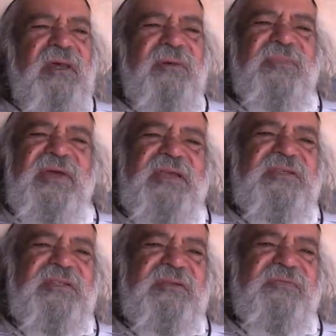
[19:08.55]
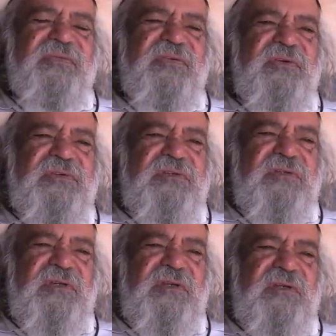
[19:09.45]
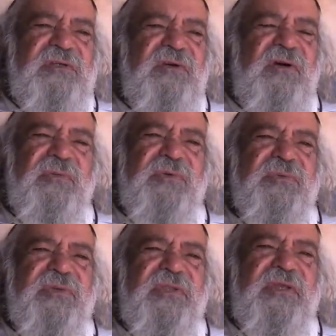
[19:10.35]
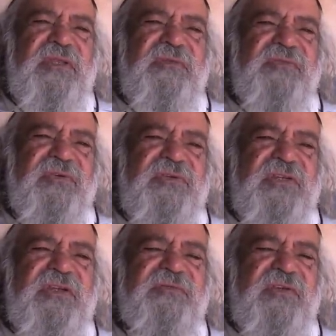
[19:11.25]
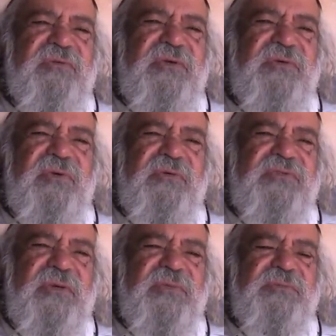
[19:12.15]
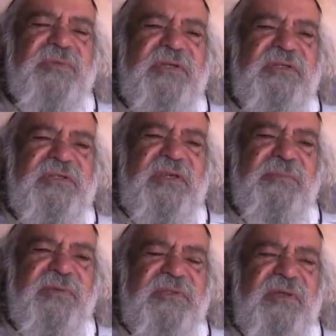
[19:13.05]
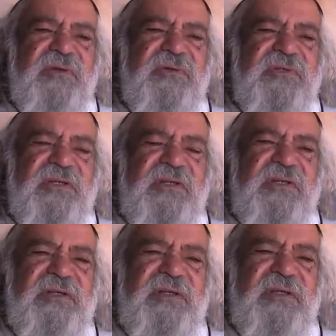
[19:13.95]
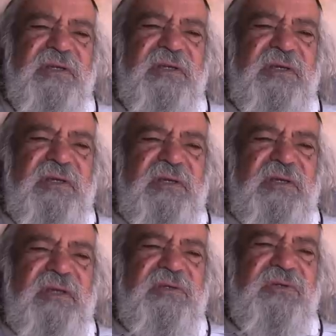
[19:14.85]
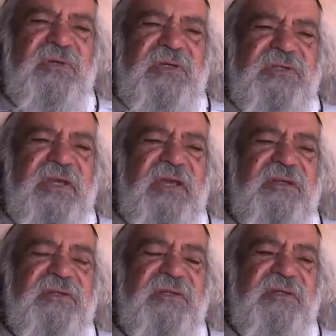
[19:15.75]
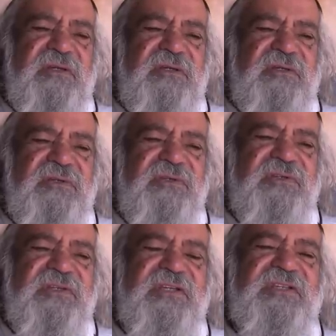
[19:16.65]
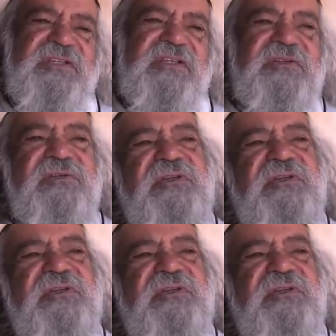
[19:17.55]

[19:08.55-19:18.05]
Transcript: Amazing. The first time we were there, the first evening we arrived, someone picked us up at the hotel and took us out to this teaching to